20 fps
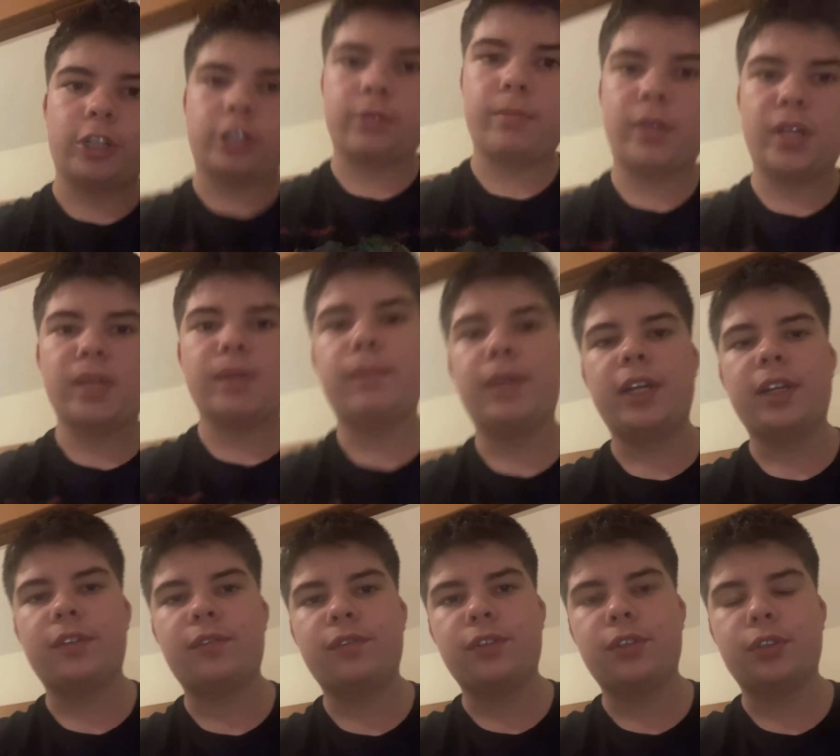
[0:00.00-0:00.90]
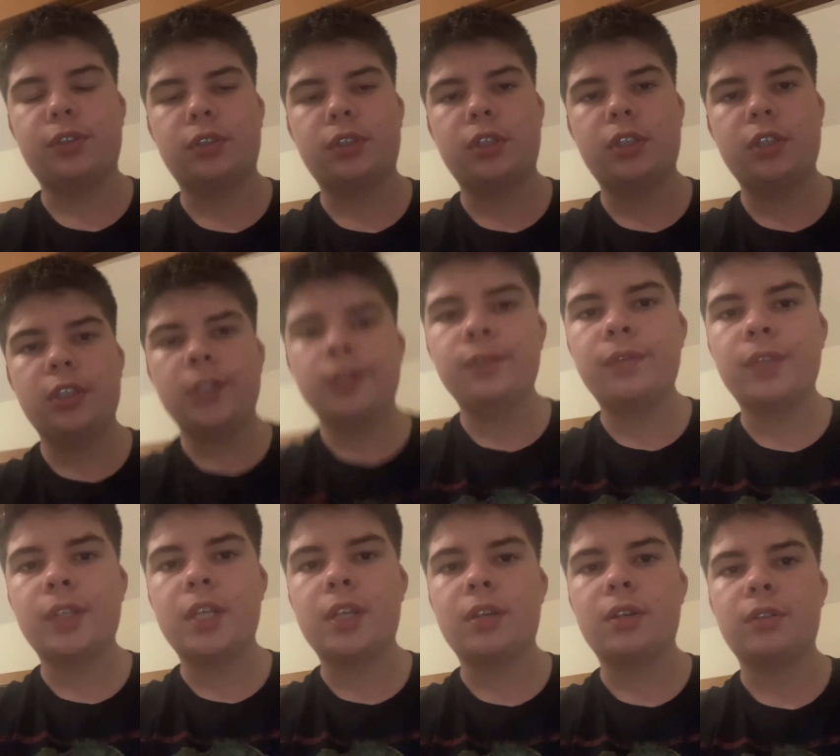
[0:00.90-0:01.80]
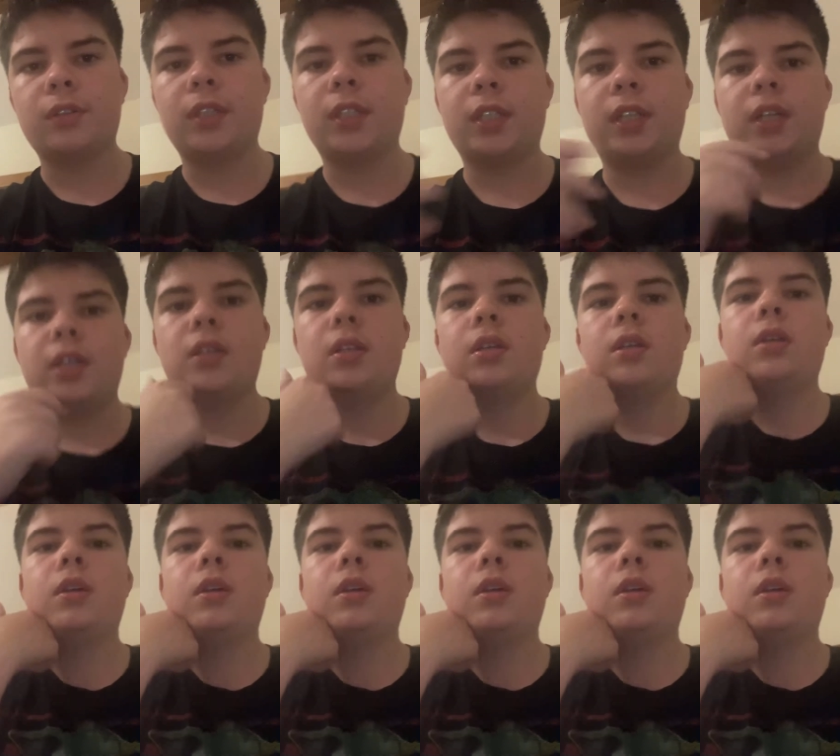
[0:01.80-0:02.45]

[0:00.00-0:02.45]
Command back for another video today.